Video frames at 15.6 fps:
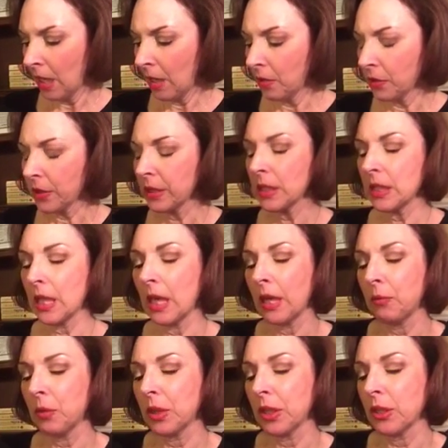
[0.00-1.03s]
Oh, this
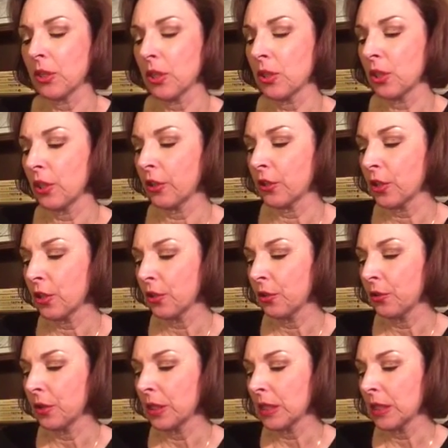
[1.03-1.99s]
I wanted to share too.